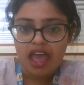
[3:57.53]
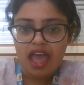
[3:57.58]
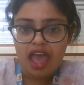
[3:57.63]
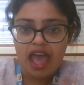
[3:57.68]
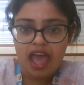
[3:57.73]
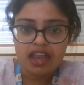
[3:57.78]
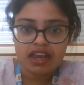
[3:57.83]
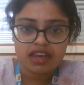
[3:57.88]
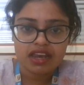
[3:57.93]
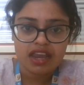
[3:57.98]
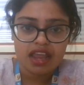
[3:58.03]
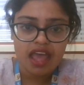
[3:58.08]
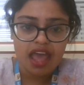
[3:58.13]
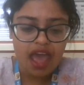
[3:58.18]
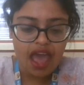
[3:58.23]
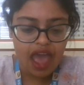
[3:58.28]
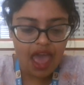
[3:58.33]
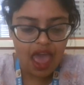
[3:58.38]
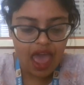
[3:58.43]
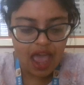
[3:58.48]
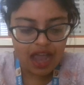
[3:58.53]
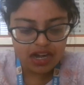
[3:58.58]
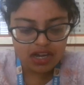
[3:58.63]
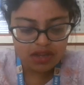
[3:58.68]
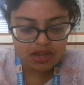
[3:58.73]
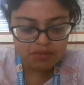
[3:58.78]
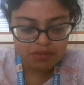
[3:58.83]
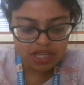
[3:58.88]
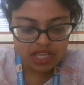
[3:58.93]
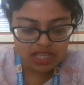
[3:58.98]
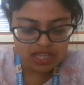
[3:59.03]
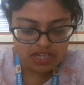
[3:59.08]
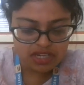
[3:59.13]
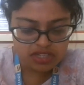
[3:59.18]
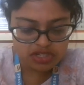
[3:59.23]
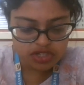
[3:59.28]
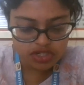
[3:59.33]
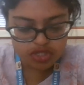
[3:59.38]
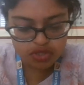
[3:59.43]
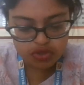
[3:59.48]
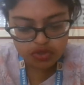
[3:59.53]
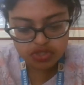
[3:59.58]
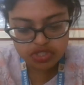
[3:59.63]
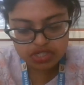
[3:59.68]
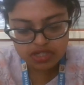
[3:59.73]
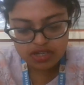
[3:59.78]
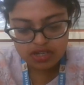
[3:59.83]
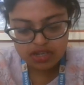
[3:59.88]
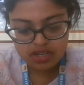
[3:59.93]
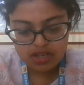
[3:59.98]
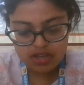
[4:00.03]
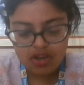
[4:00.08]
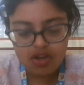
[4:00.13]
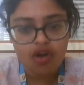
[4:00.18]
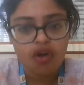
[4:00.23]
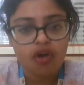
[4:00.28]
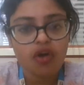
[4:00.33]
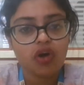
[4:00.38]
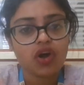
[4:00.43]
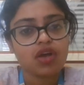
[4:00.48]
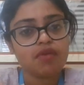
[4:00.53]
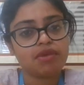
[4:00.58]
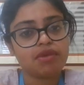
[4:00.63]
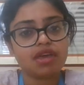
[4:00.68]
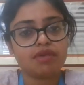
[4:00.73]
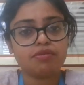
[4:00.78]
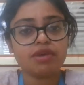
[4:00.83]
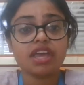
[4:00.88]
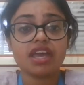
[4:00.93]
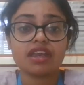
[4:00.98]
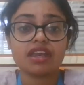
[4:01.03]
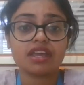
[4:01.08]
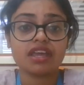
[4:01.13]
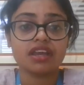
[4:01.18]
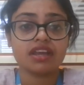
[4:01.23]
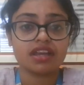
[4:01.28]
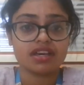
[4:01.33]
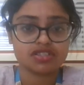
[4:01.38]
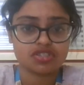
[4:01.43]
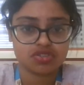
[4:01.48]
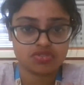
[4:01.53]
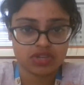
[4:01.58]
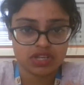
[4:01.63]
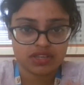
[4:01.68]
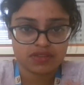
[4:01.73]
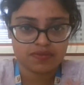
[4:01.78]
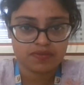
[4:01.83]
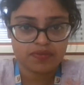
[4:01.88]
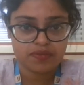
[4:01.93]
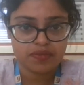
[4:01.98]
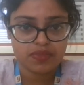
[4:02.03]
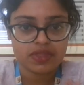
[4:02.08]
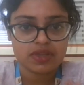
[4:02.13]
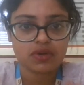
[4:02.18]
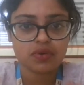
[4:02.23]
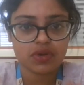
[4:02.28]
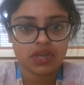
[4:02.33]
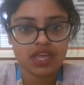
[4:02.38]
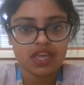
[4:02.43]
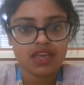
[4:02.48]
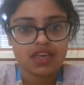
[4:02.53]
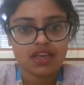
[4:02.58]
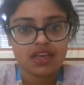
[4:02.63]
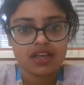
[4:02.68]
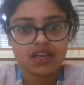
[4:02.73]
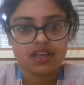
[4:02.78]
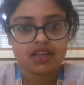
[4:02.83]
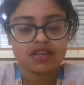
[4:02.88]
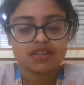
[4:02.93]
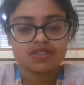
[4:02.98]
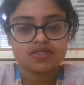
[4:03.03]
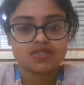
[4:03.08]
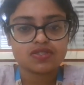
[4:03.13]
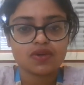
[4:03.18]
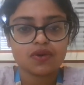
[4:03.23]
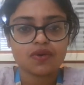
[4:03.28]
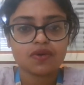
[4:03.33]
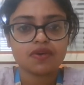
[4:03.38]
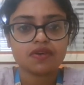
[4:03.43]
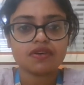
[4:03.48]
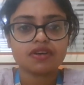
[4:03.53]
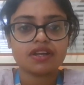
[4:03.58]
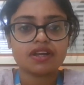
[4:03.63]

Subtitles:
an academic institution, or maybe an industry. Okay? So